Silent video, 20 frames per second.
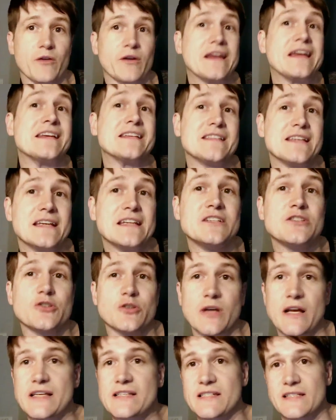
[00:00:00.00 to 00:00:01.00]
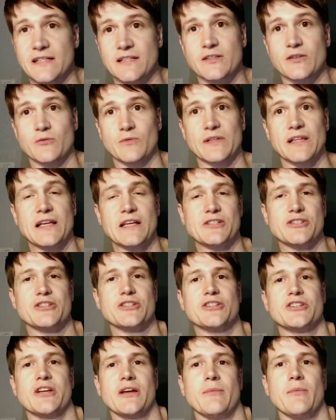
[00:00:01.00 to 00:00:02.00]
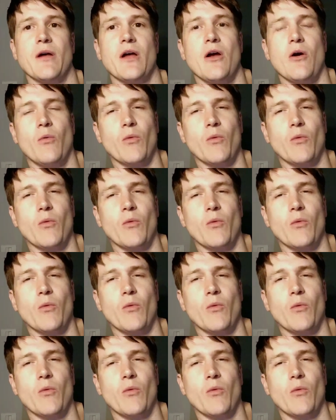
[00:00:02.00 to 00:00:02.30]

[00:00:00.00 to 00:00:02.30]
he's interested in a relationship.